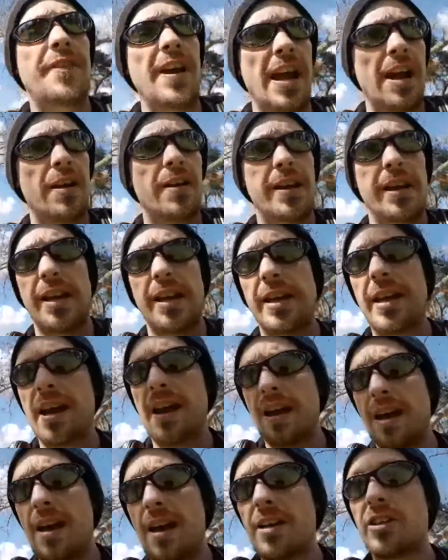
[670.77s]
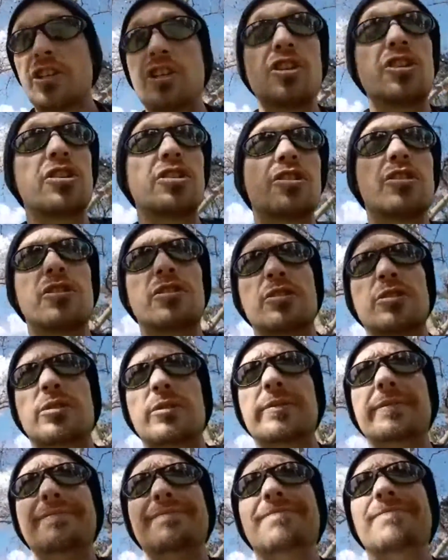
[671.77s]
very
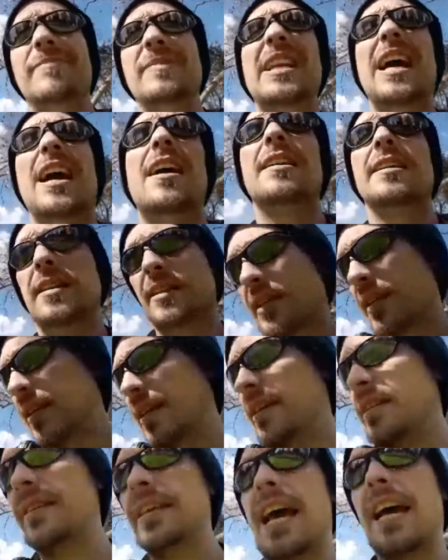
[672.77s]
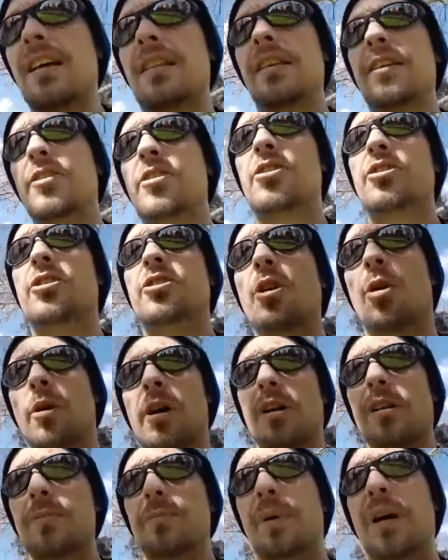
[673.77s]
not exactly
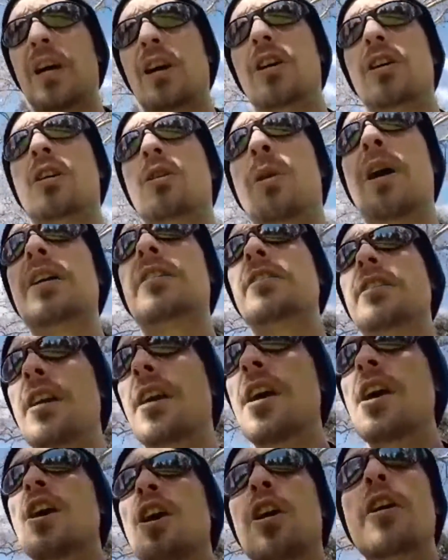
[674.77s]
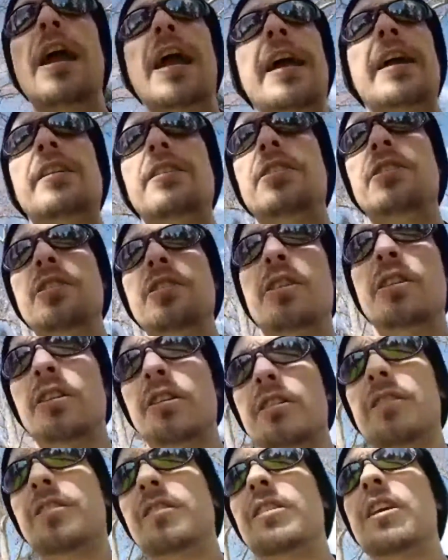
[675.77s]
short, but her
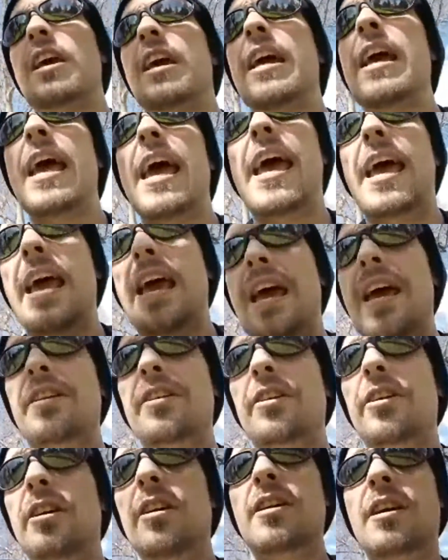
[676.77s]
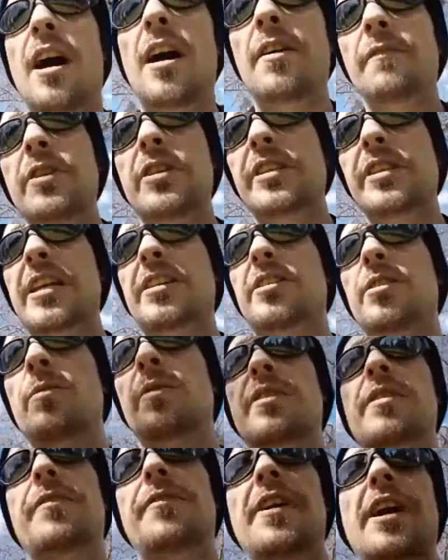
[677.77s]
answers and her
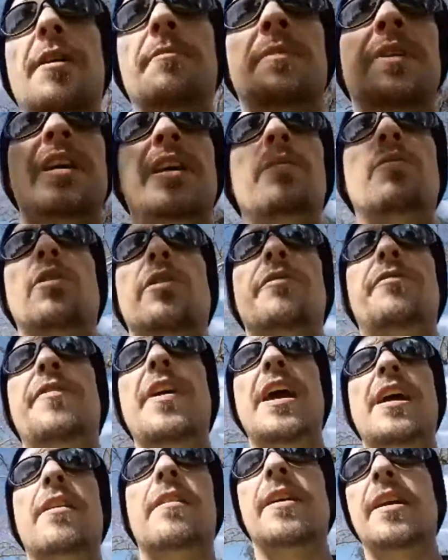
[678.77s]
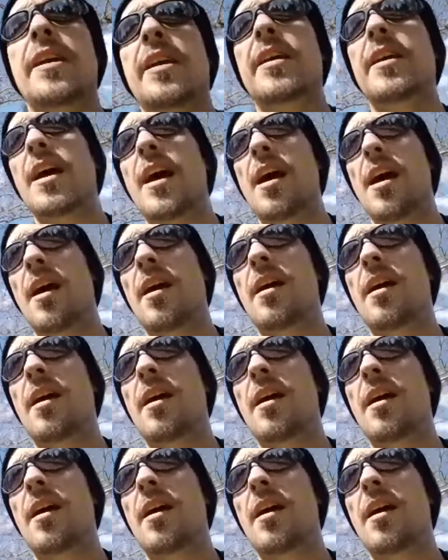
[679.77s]
conversation with the family were very